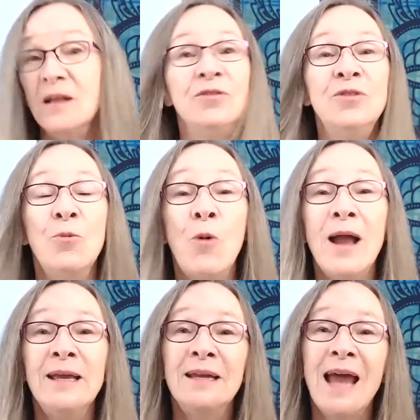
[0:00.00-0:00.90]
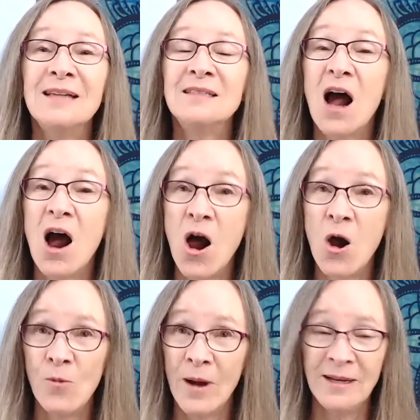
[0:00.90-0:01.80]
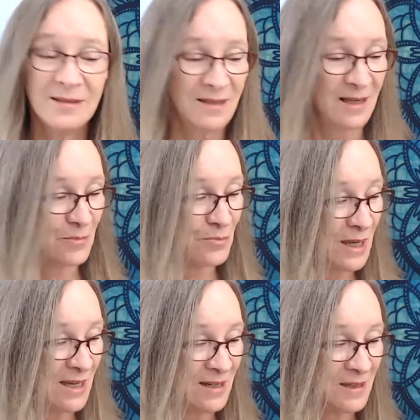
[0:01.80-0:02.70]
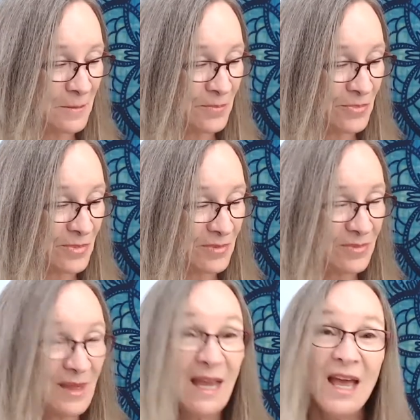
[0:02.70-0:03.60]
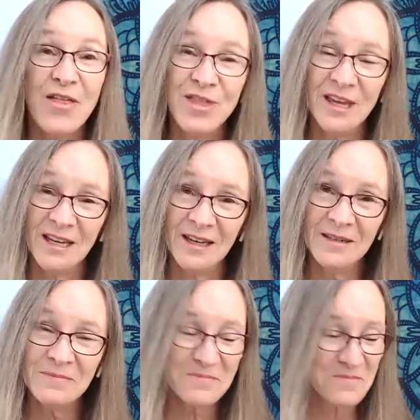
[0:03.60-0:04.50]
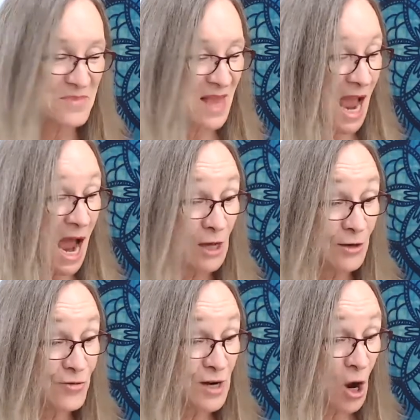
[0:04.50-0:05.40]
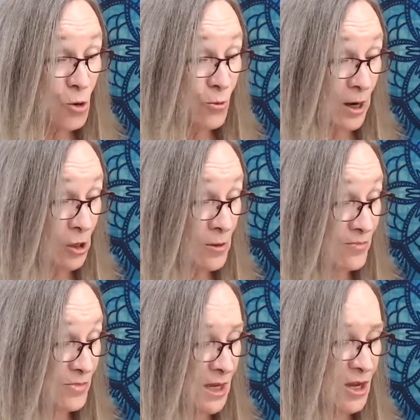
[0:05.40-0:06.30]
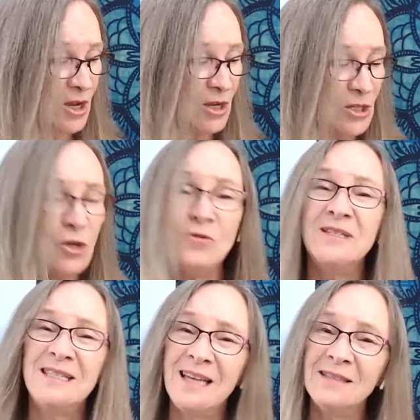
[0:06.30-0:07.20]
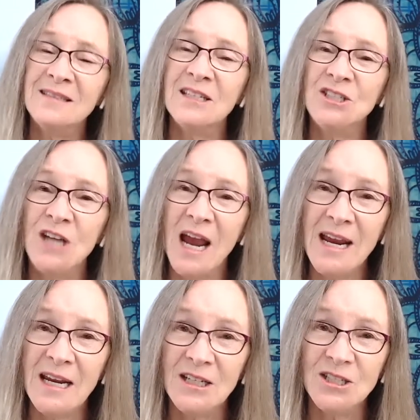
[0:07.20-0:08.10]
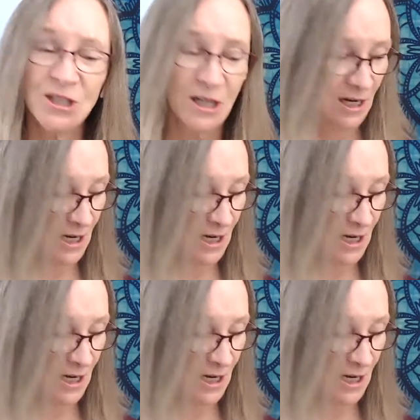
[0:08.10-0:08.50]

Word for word: the way it has always been. Then, out of nowhere, you sense a change.